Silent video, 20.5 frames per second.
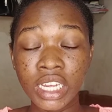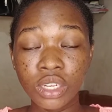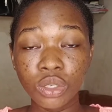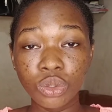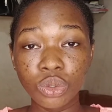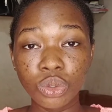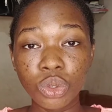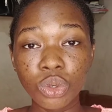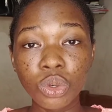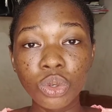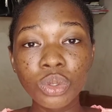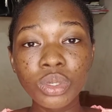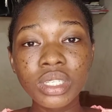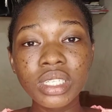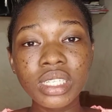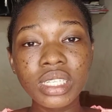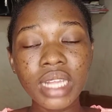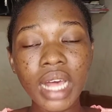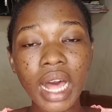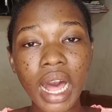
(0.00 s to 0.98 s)

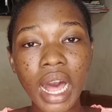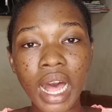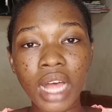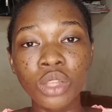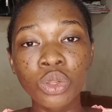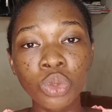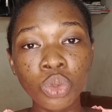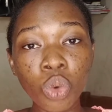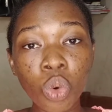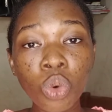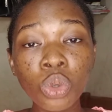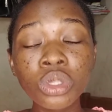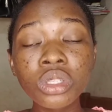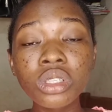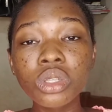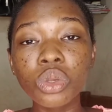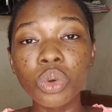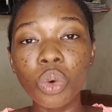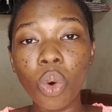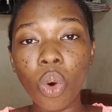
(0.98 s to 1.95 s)
Those are known
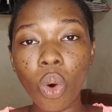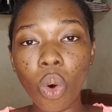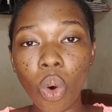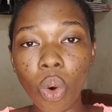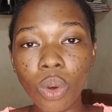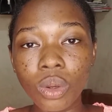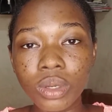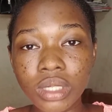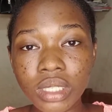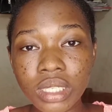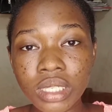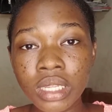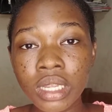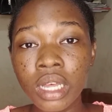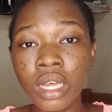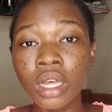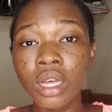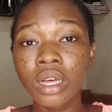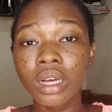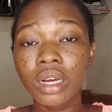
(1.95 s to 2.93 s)
to cause
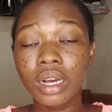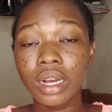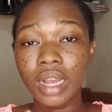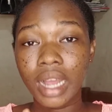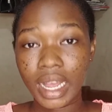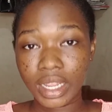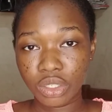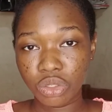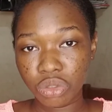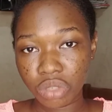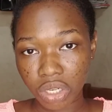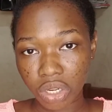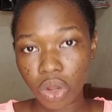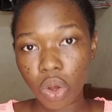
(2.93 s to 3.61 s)
gastric